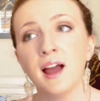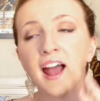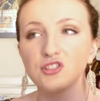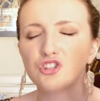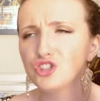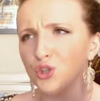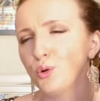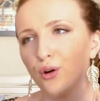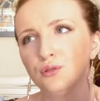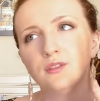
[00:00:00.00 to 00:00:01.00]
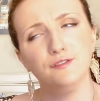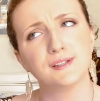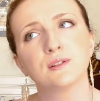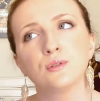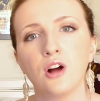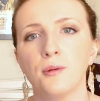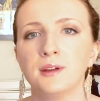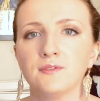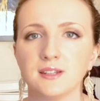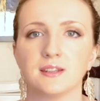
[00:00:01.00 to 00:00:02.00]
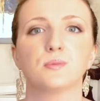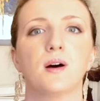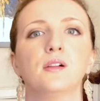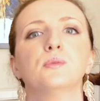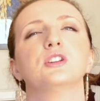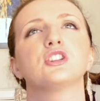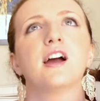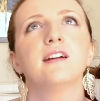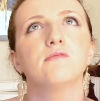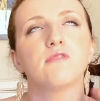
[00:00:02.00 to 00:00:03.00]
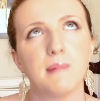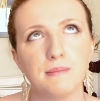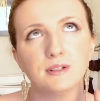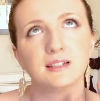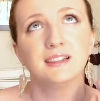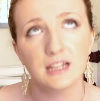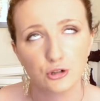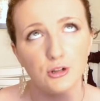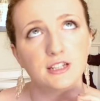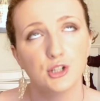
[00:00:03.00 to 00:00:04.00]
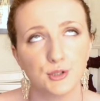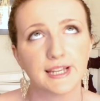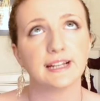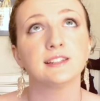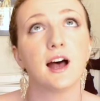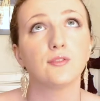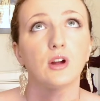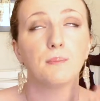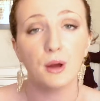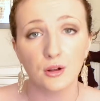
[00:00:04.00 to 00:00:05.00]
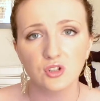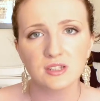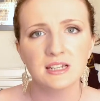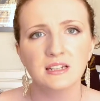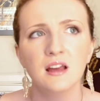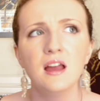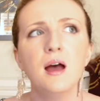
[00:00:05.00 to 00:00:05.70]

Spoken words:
I actually do own a physical copy of this as well, which I remembered literally 2 seconds after I purchased it.